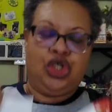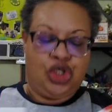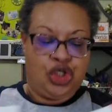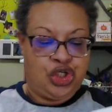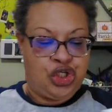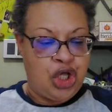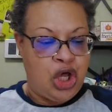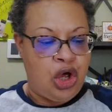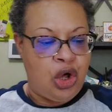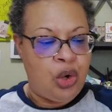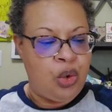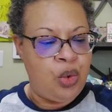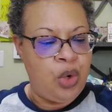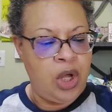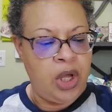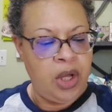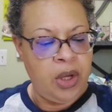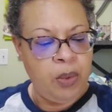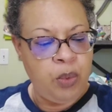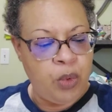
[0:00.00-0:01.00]

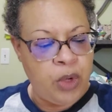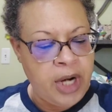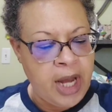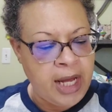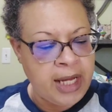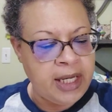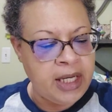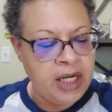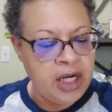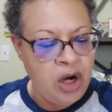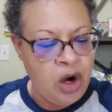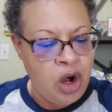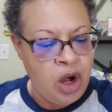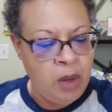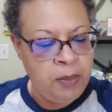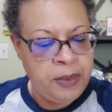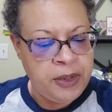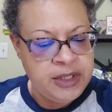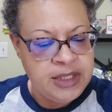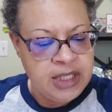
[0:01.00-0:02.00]
So when I get it
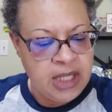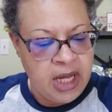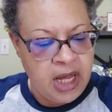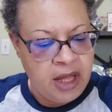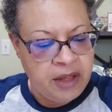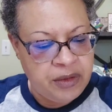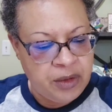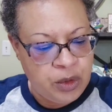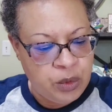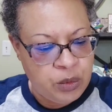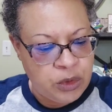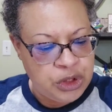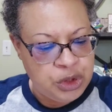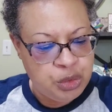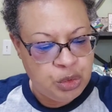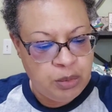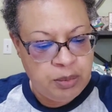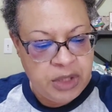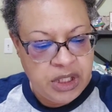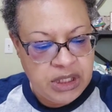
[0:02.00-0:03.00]
all put together,
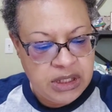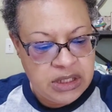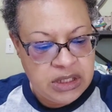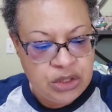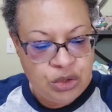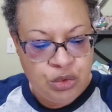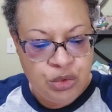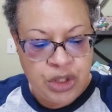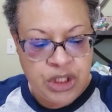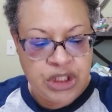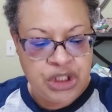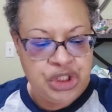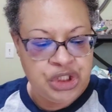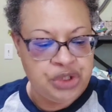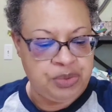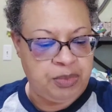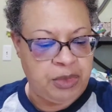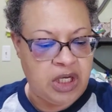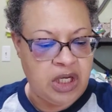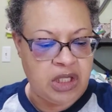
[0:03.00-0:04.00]
which will be
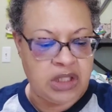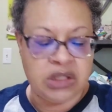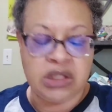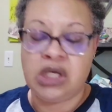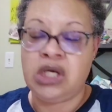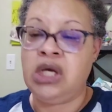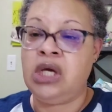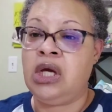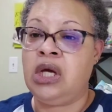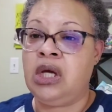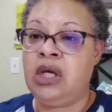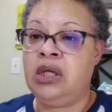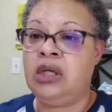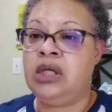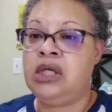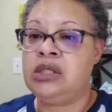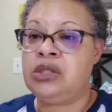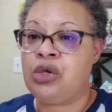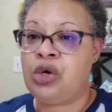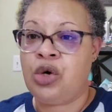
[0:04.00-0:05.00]
soonish, because again,
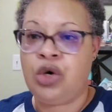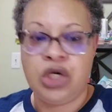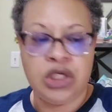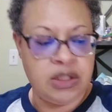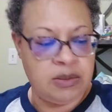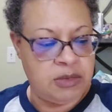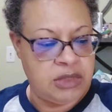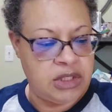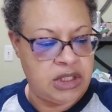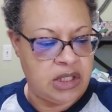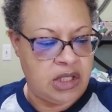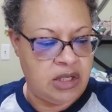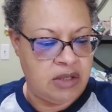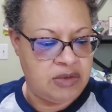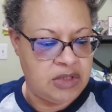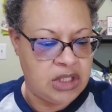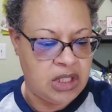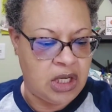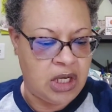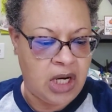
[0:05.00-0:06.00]
these are Christmas
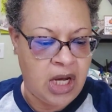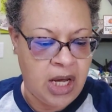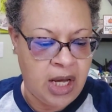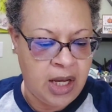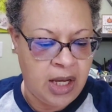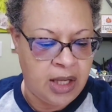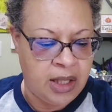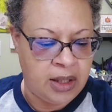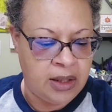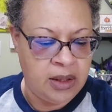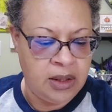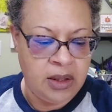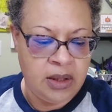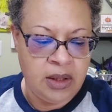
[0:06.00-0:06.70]
gifts and I